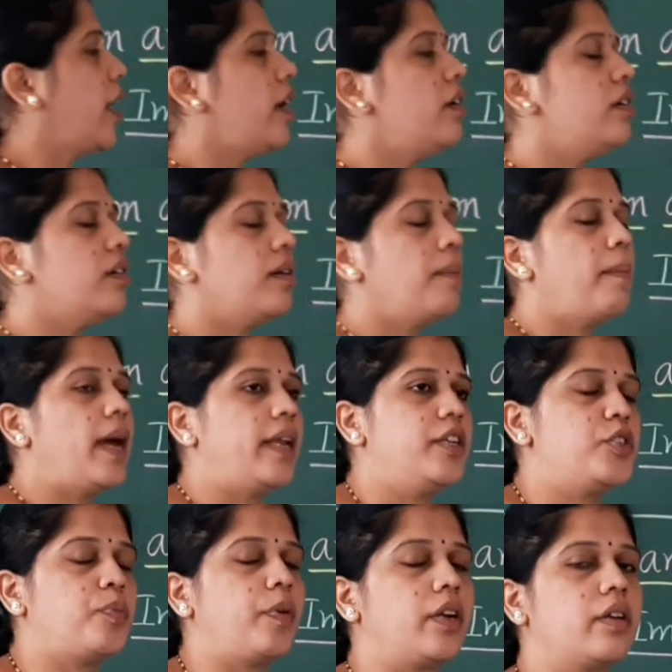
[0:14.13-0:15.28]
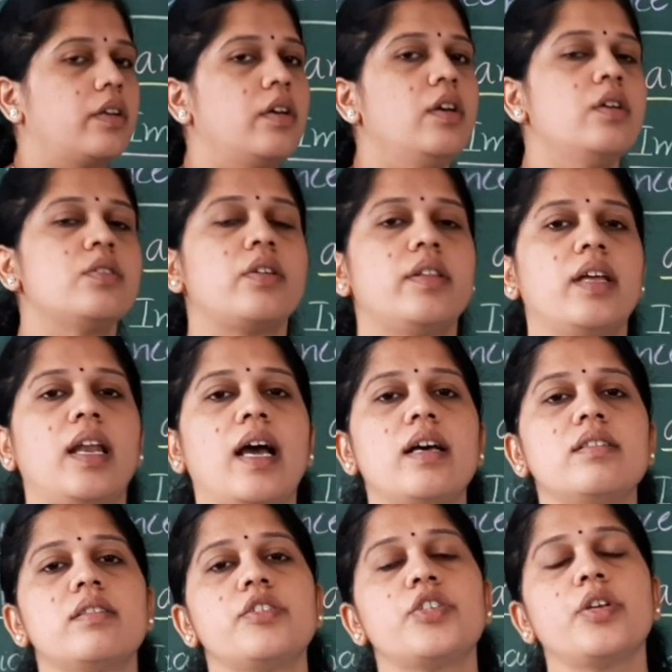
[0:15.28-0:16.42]
and management. So in the
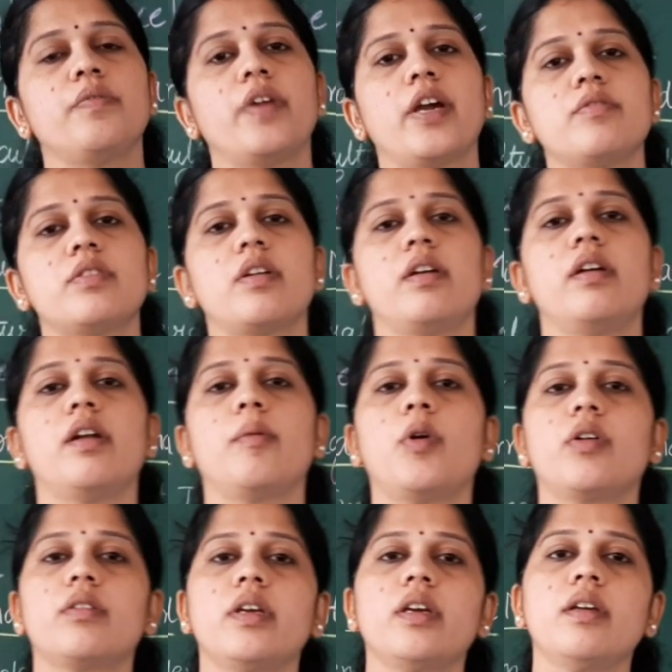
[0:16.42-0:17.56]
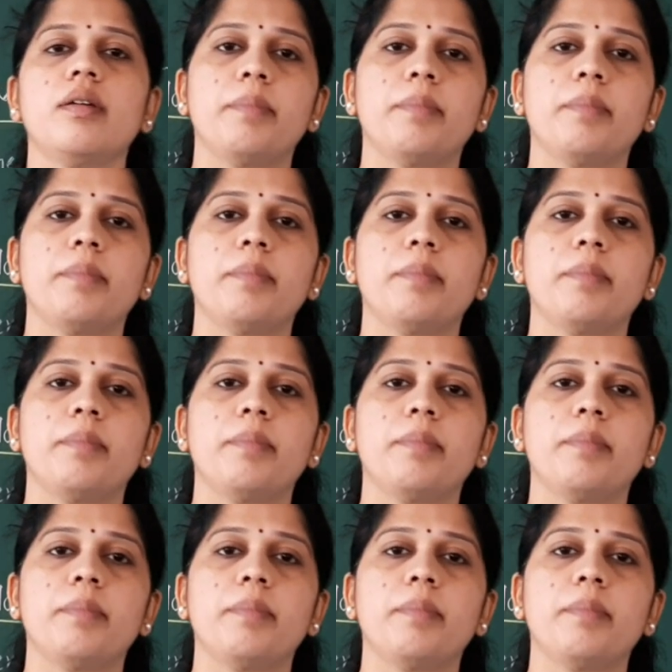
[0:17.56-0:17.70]
last session we have studied about the